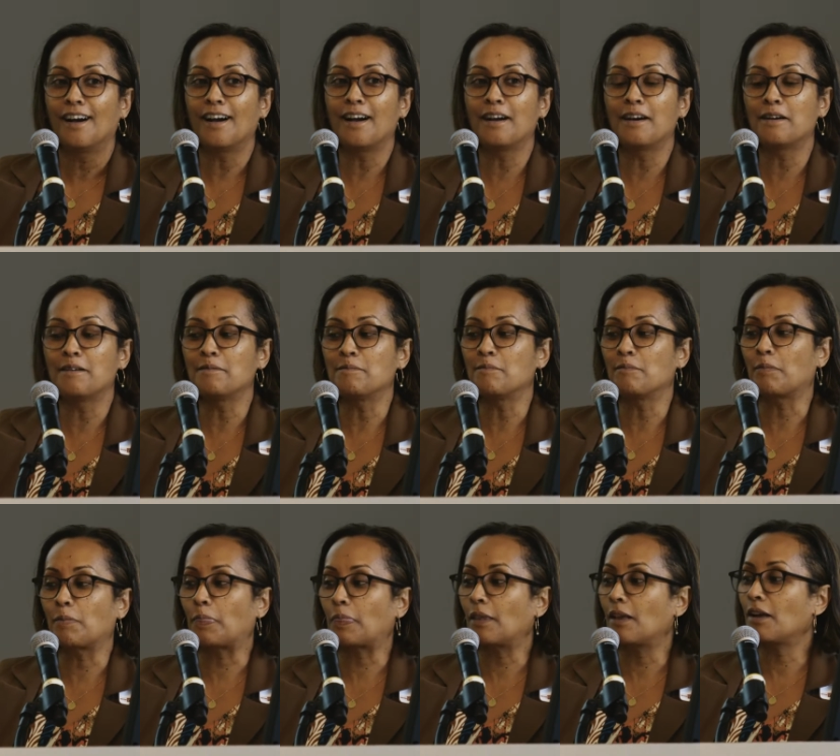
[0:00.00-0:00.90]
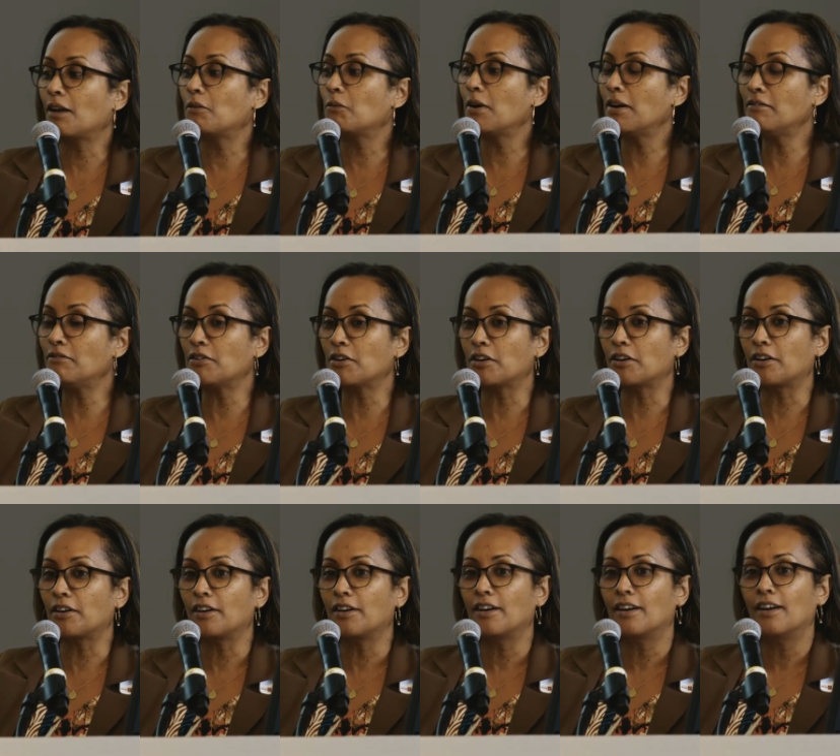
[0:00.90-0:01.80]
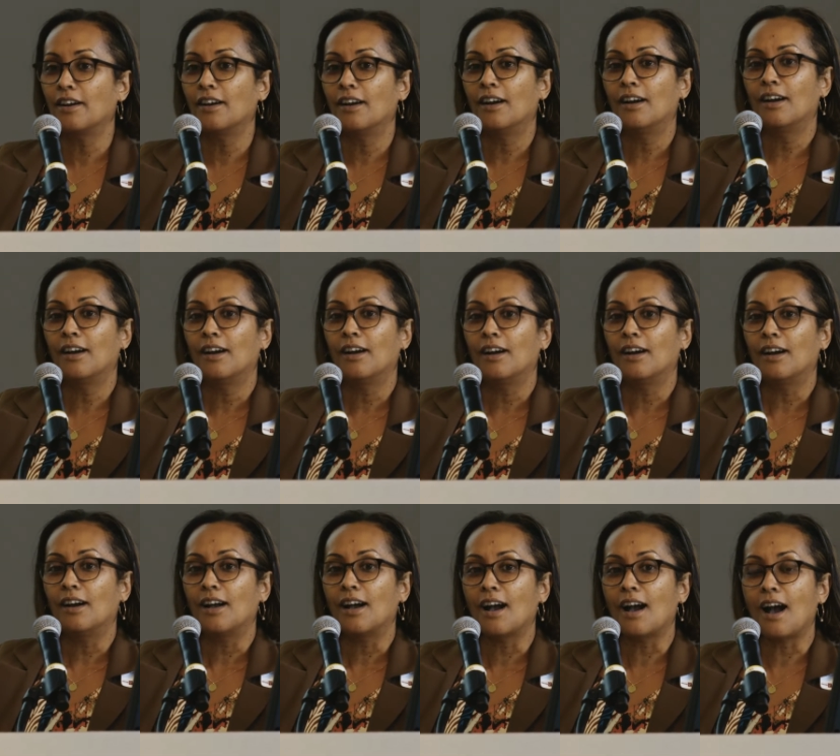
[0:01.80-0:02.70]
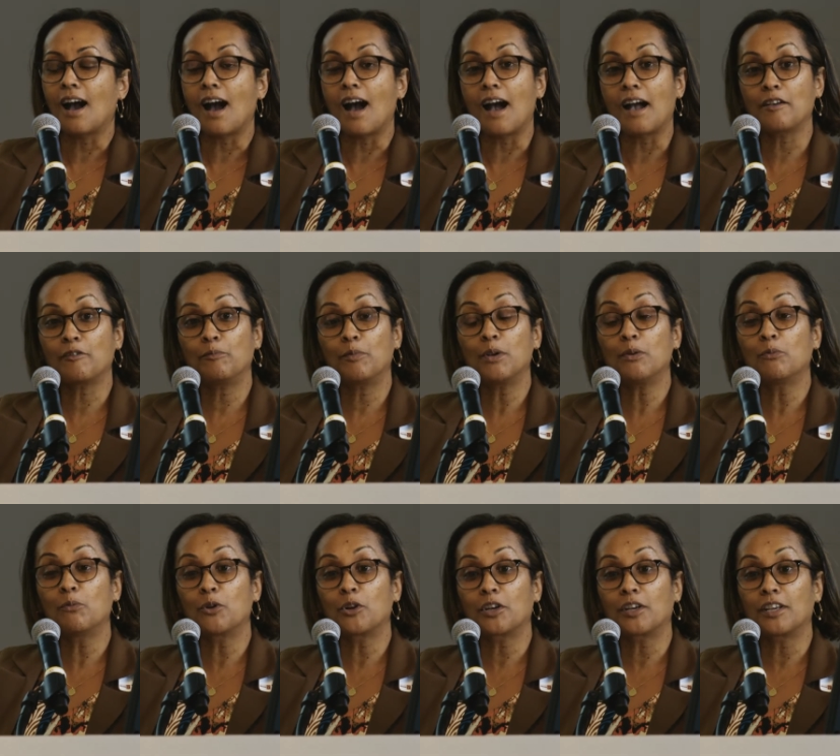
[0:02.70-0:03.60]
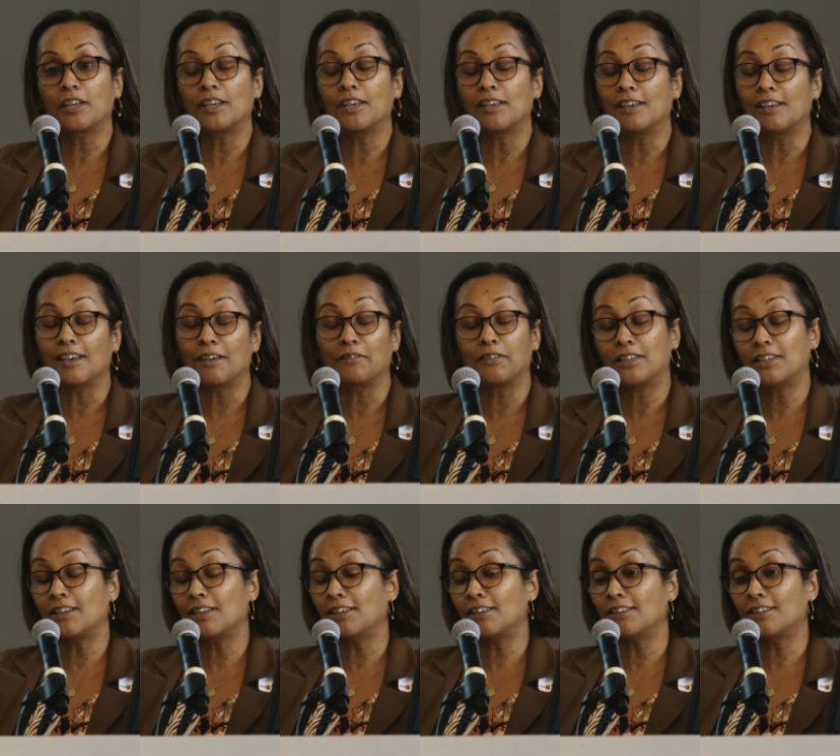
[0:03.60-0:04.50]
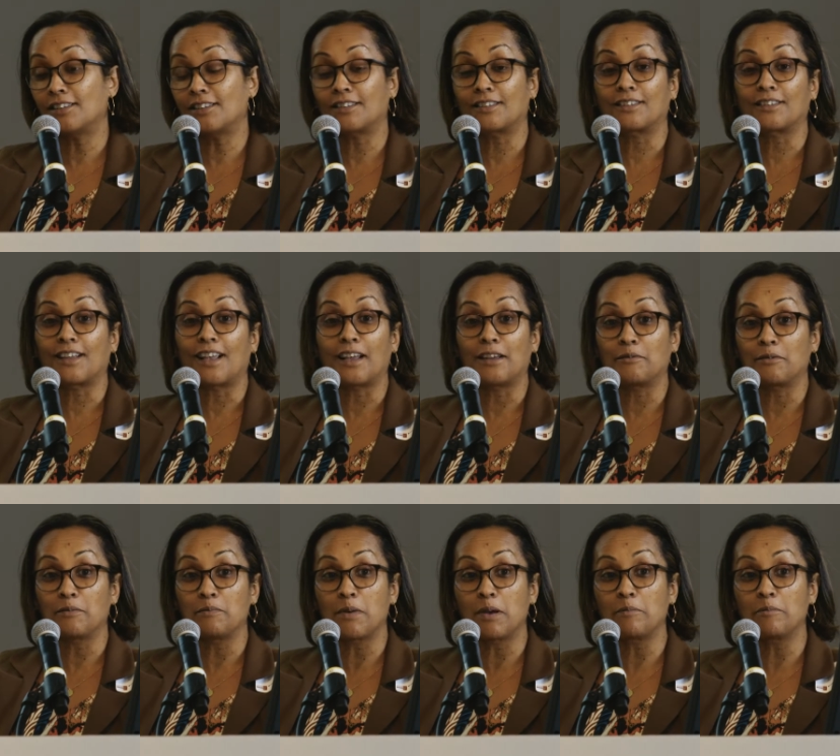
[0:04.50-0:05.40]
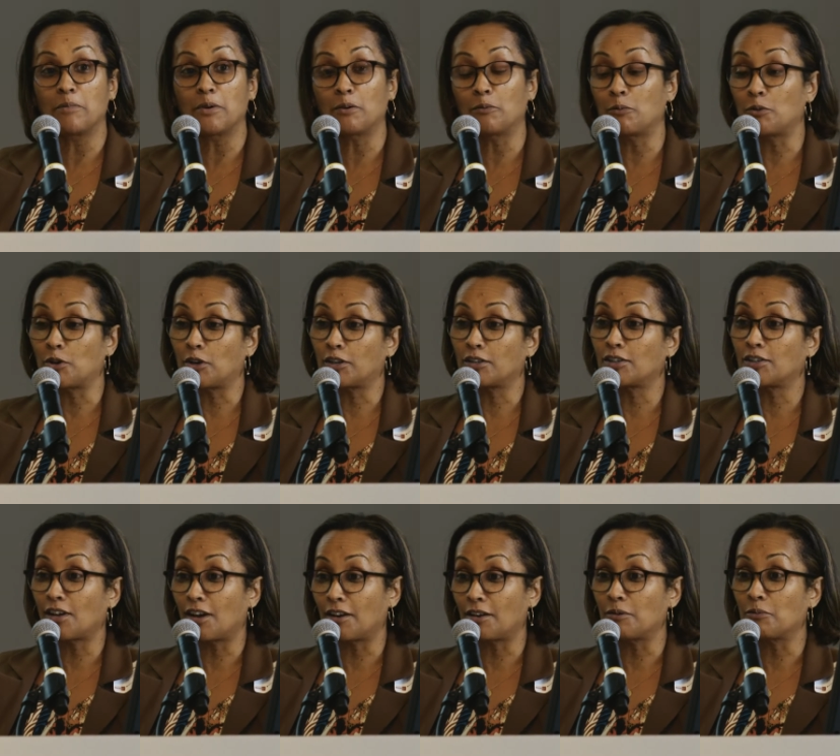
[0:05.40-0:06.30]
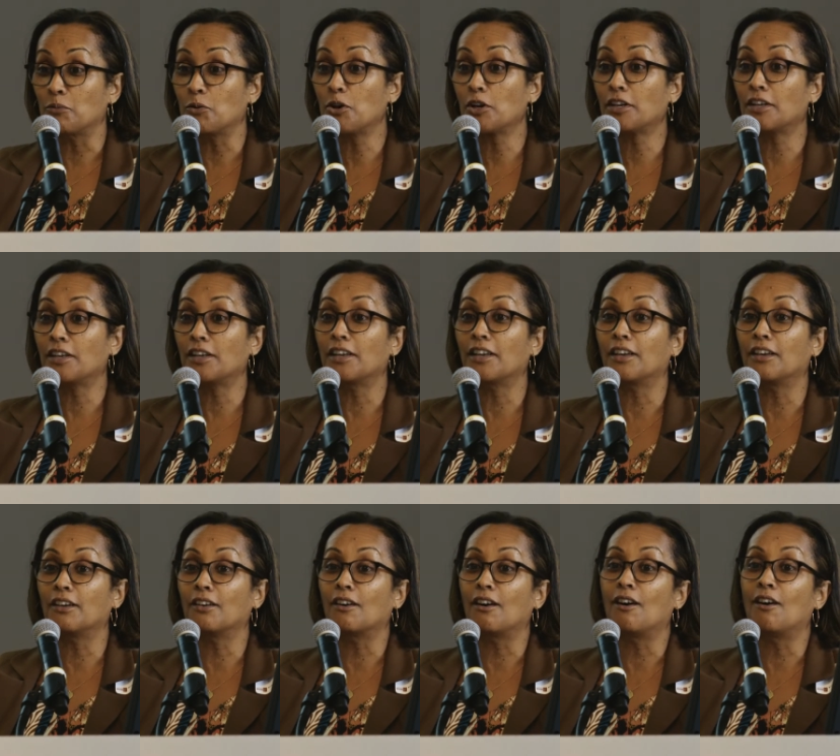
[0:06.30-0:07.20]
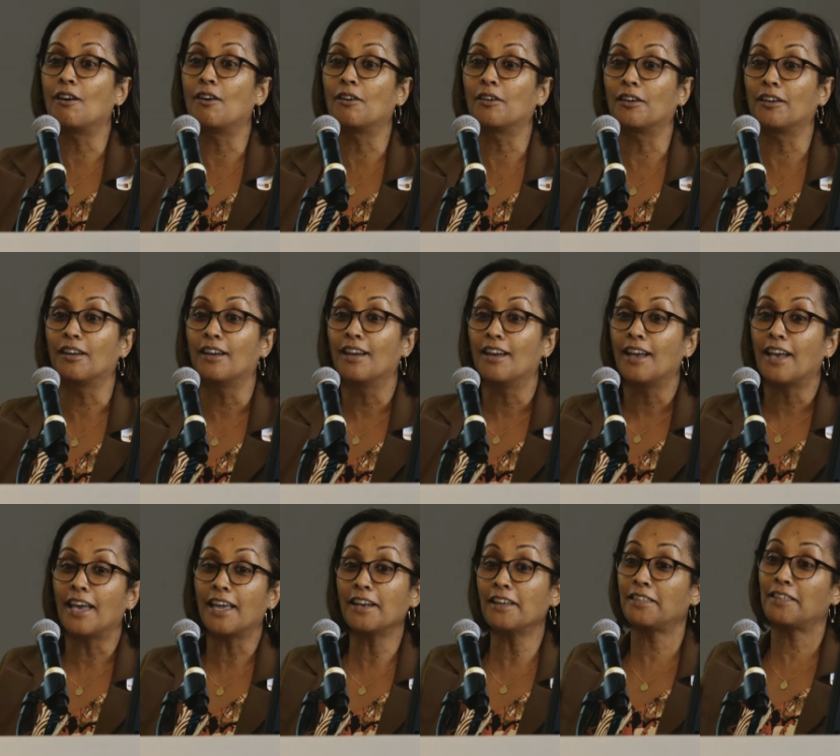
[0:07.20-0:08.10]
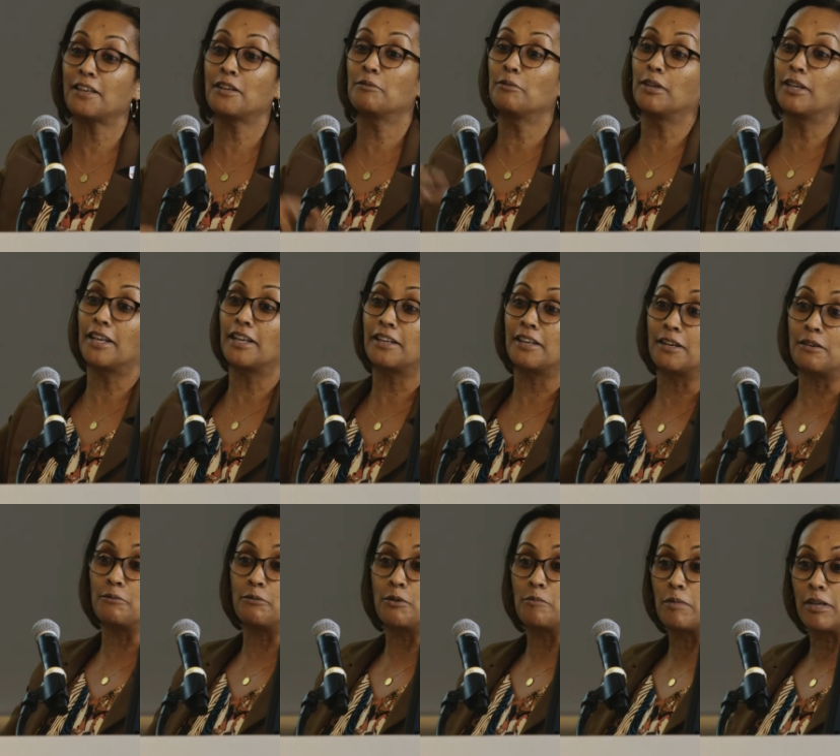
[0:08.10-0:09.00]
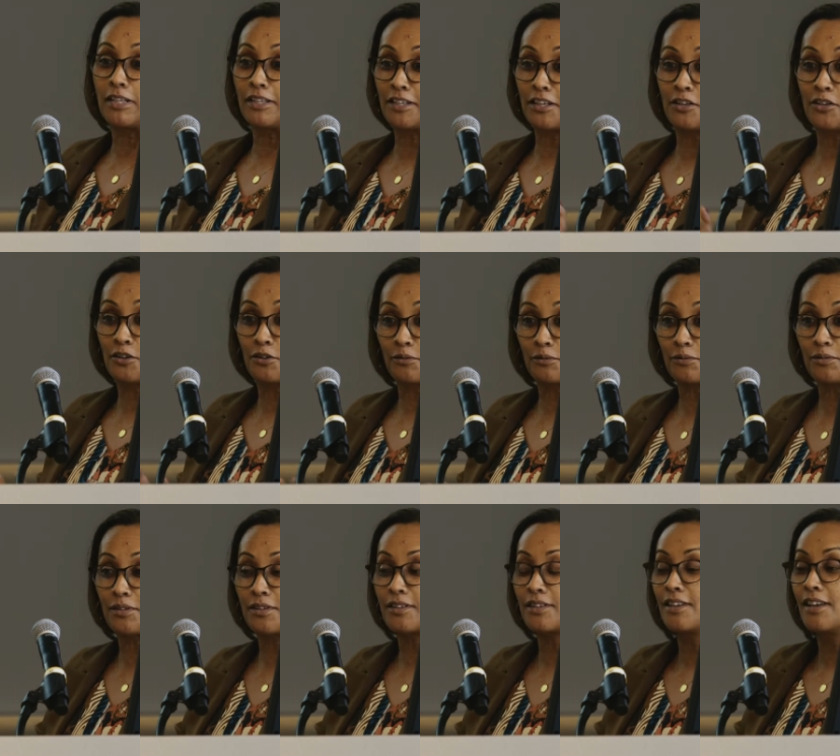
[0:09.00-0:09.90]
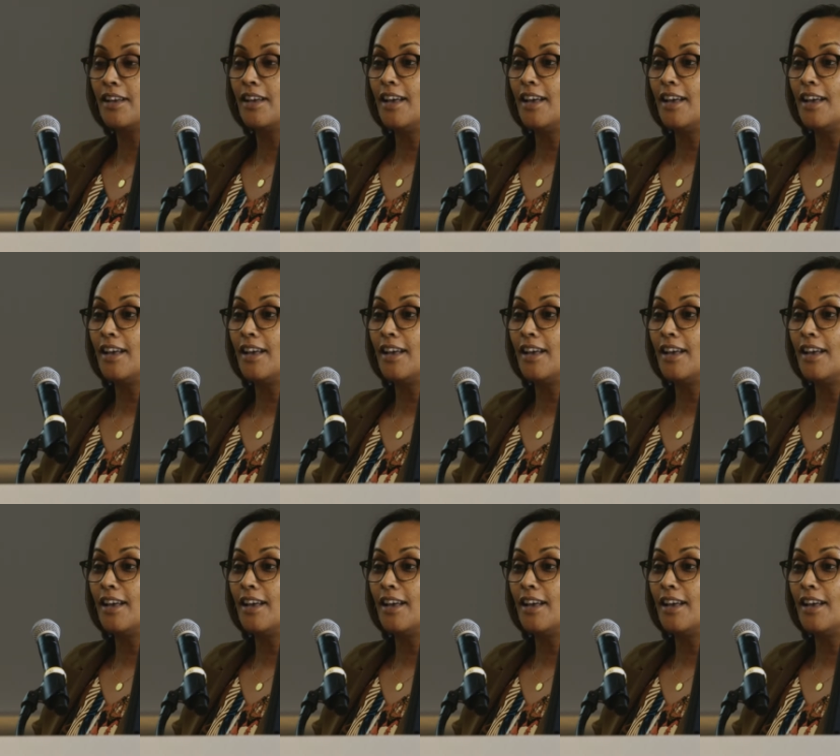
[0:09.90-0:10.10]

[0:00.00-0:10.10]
Um, however, I've been working ever since I remember work starting working on anything related to women's issues.